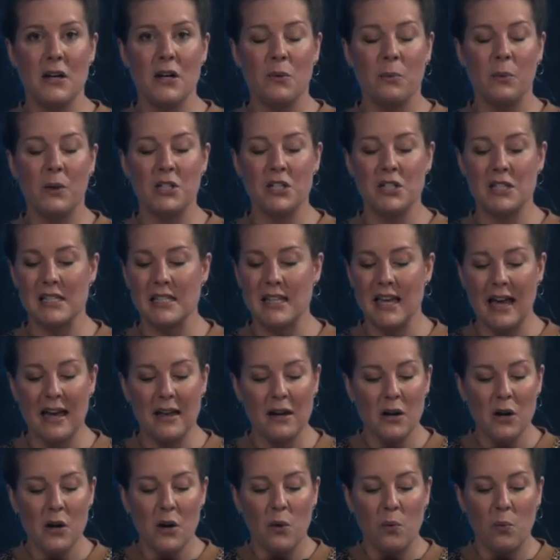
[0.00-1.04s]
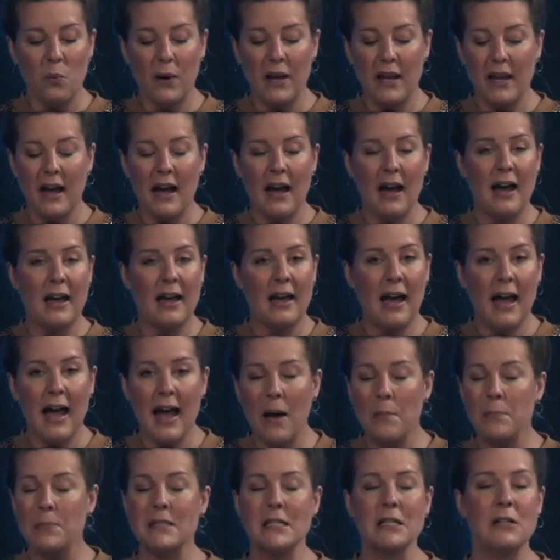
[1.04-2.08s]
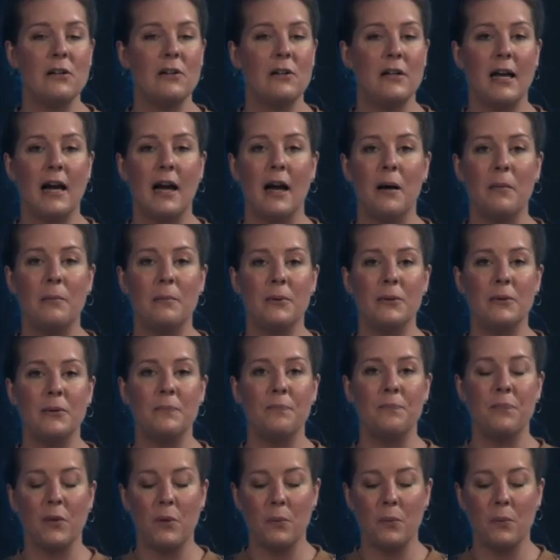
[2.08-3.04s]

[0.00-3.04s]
which is that we are absolutely humble,